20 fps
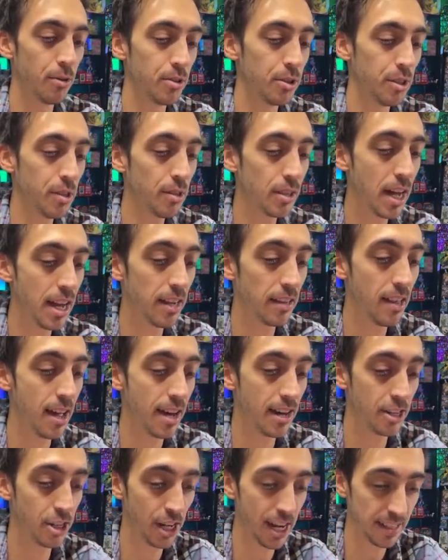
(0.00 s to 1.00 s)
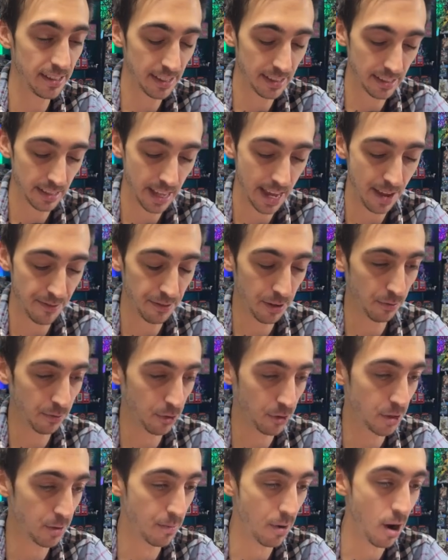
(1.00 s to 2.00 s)
still got a lot of chances left for
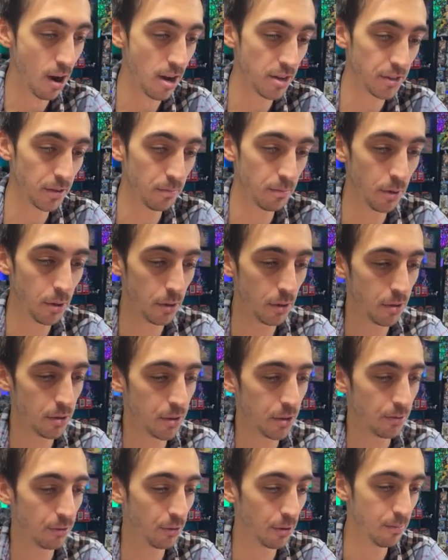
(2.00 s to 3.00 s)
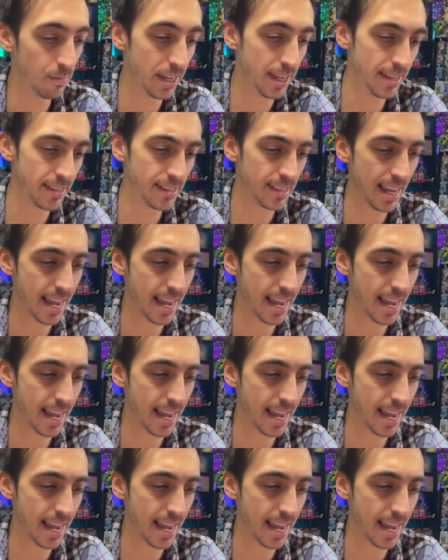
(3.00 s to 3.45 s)
some awesome pulls from this.